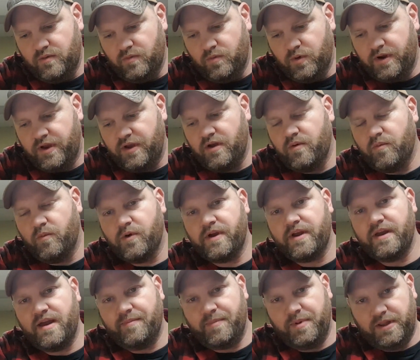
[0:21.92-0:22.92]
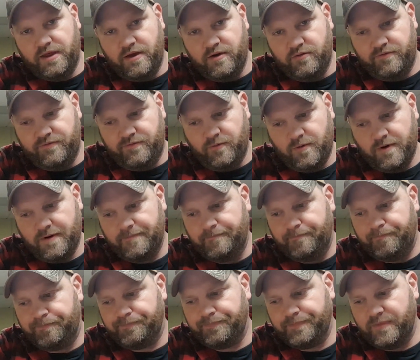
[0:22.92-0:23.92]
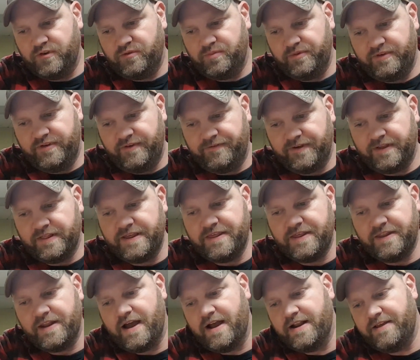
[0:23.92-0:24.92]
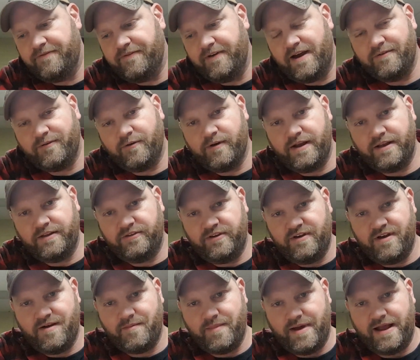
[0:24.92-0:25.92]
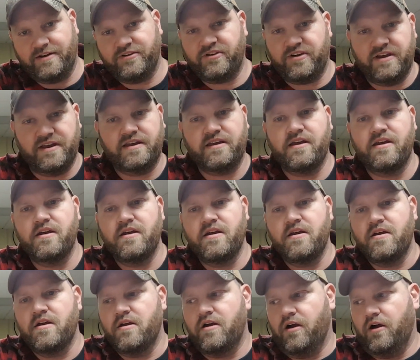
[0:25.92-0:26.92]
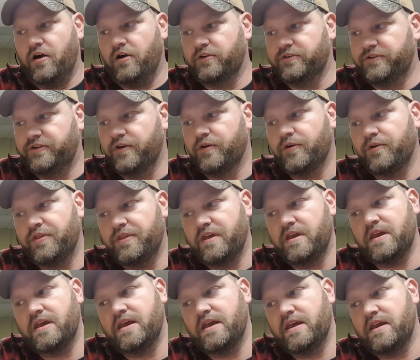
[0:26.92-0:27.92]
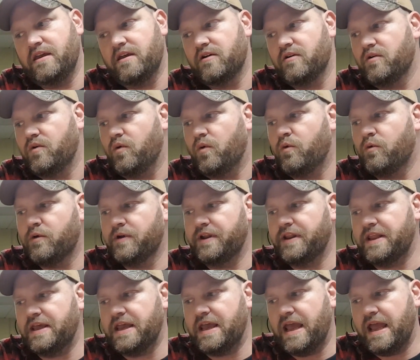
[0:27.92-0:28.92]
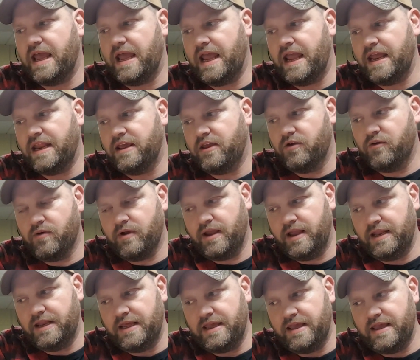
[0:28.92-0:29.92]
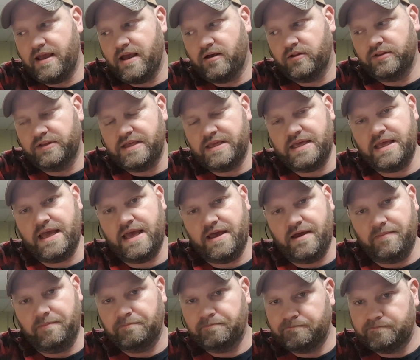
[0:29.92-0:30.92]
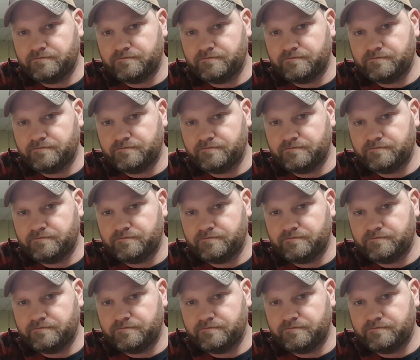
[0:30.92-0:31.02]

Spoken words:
working up a load for, specifically the 95 grain Sierra Match King, also the Hornady 80 grain ELDM.